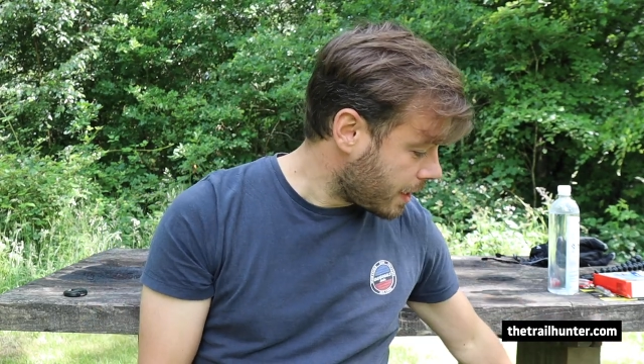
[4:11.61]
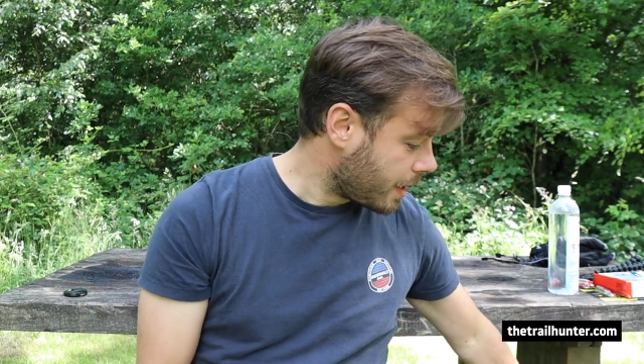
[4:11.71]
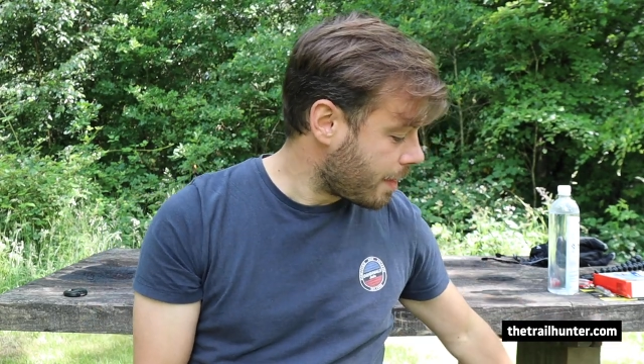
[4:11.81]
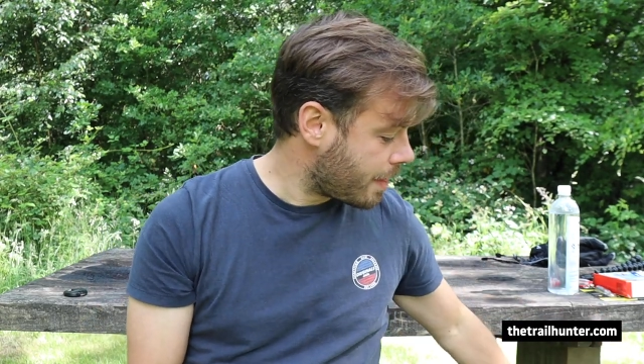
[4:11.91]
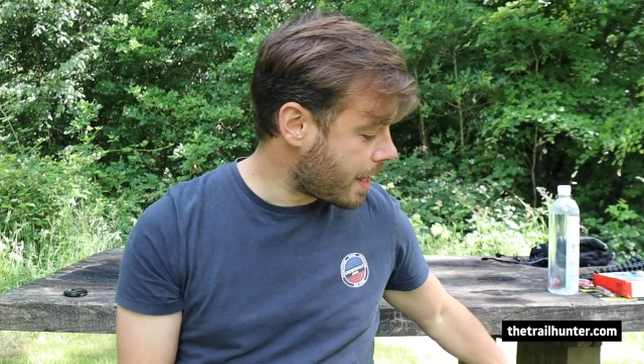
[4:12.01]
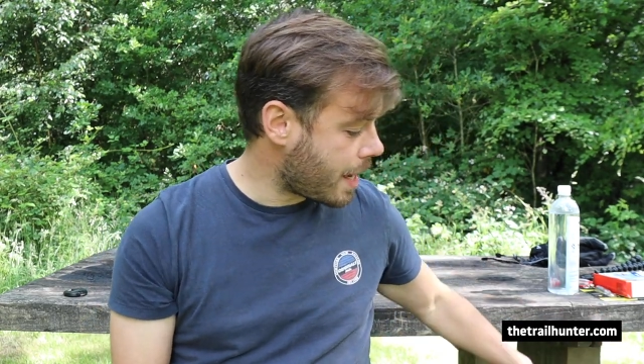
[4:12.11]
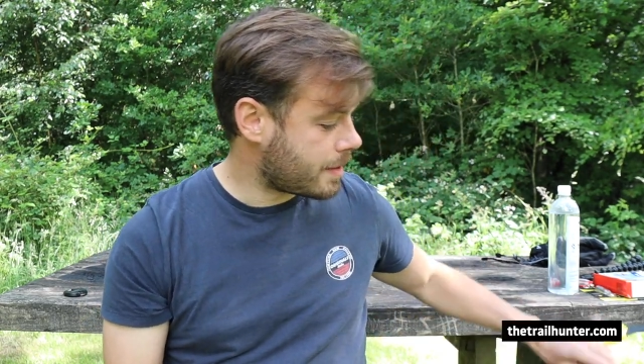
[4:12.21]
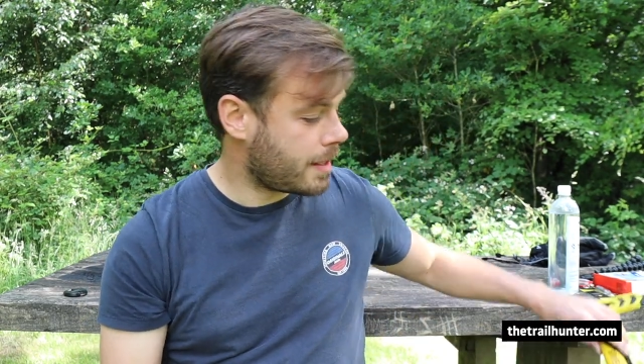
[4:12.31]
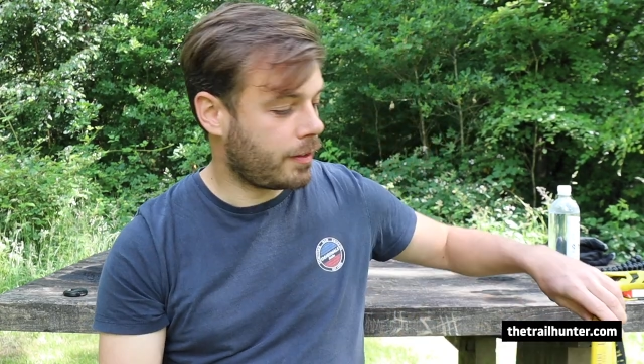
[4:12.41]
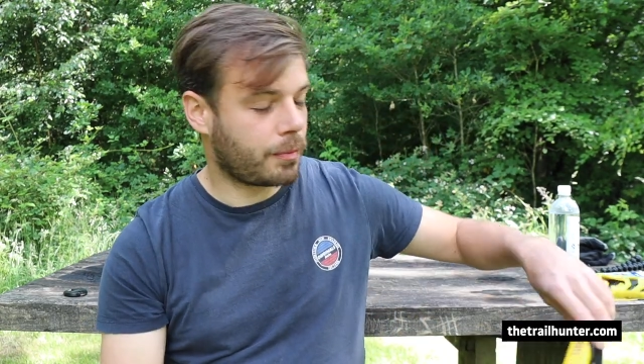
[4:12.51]
and
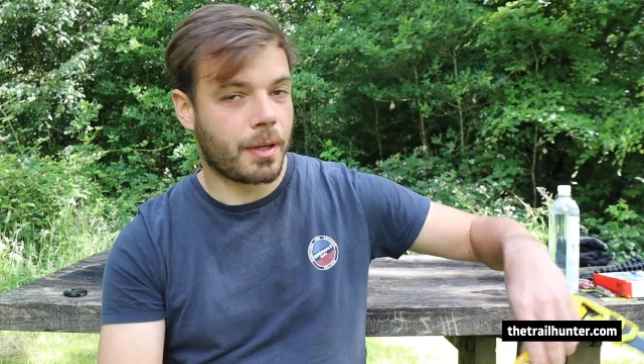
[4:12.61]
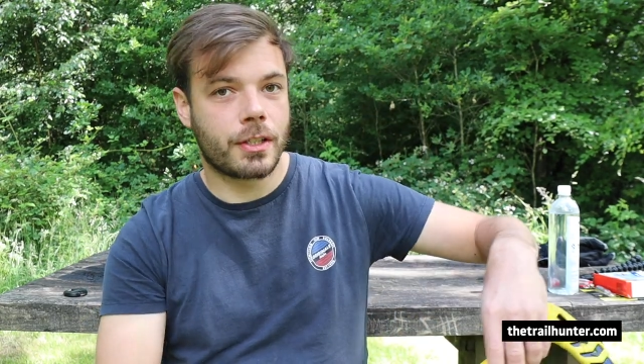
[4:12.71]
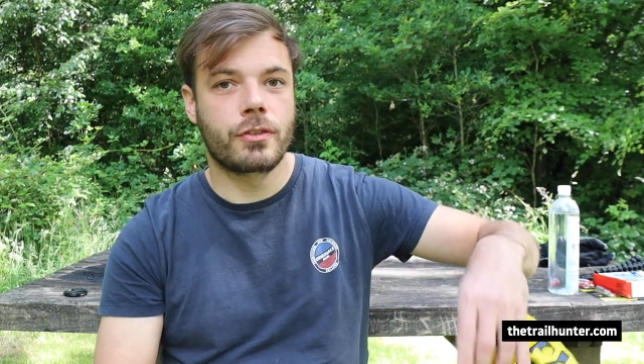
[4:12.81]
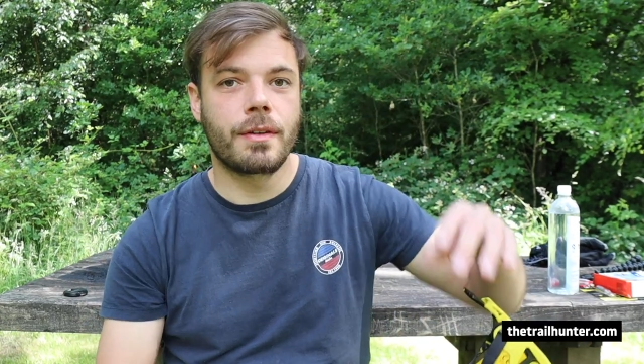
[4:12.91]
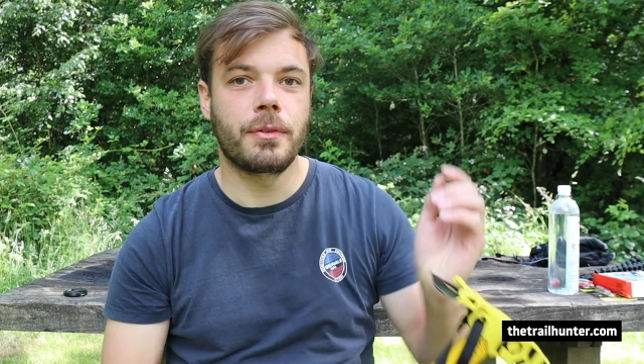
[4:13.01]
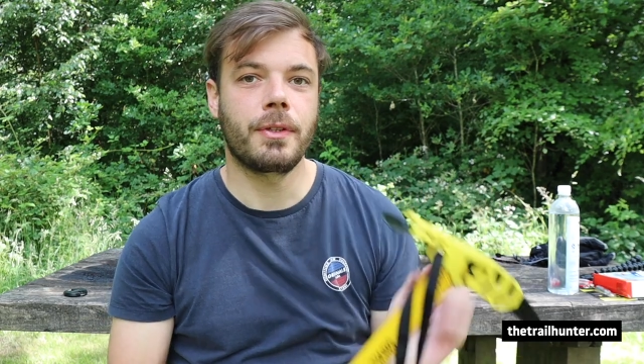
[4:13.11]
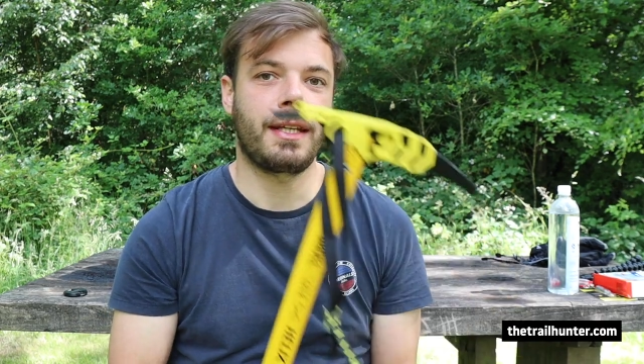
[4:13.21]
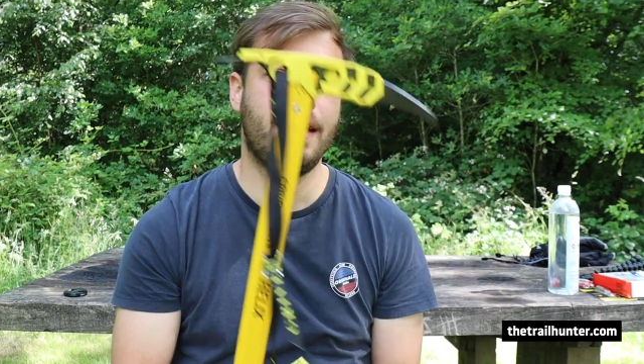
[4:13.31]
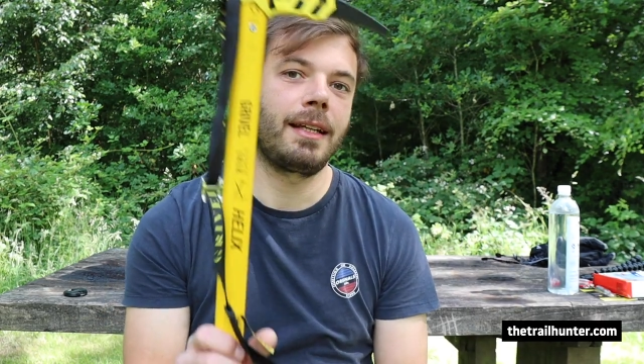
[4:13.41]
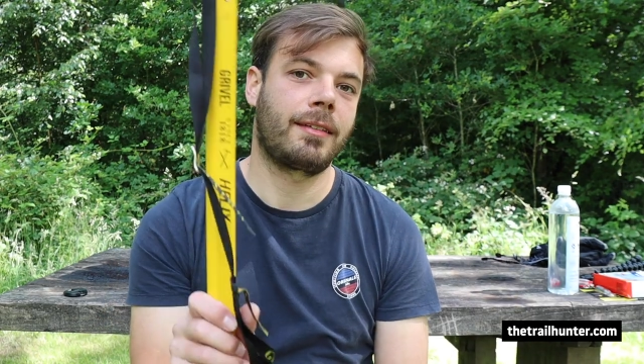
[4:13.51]
that is my Grivel
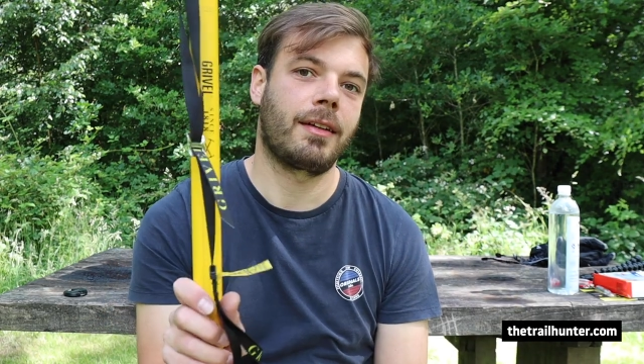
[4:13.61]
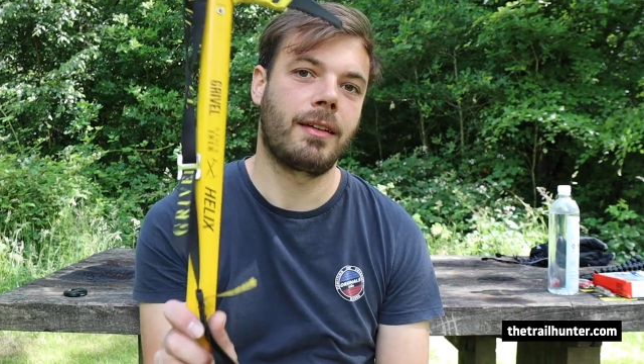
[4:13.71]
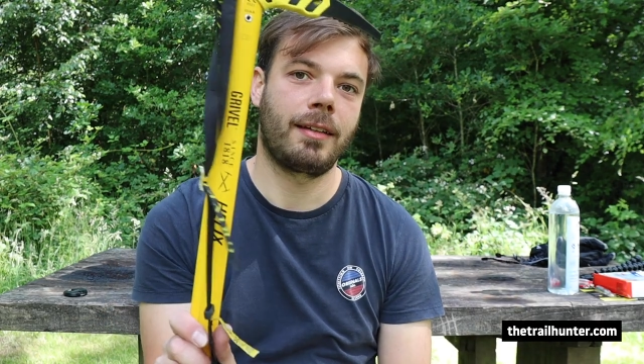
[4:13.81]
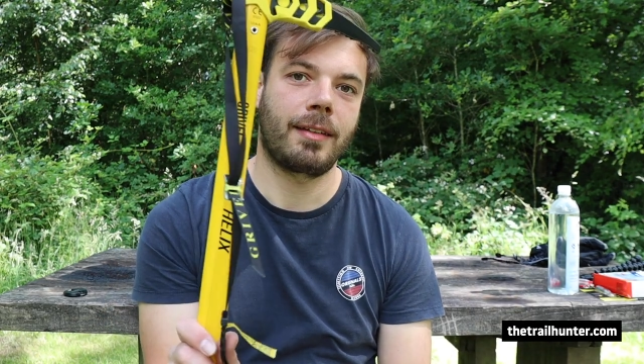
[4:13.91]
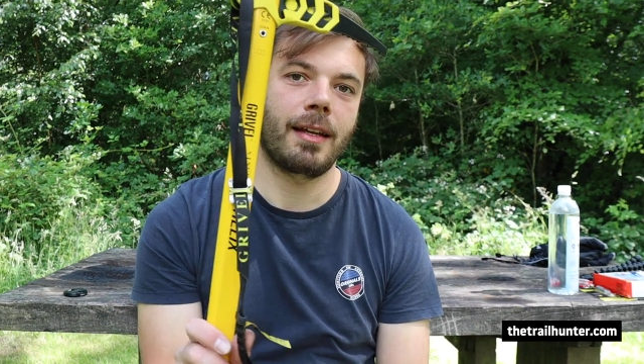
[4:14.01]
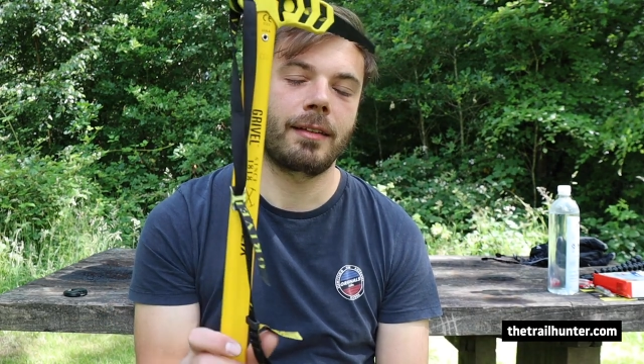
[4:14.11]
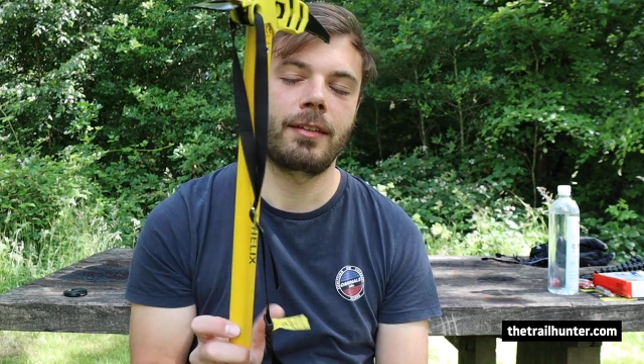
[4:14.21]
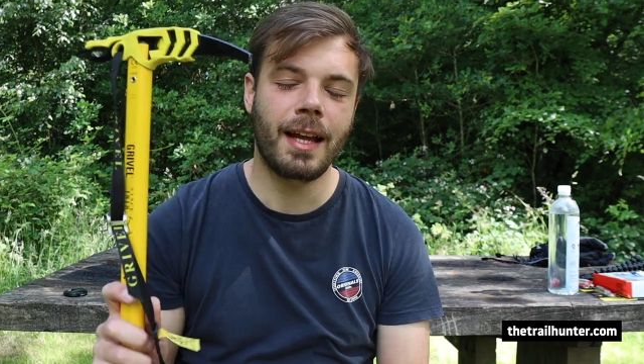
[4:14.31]
Helix ice axe.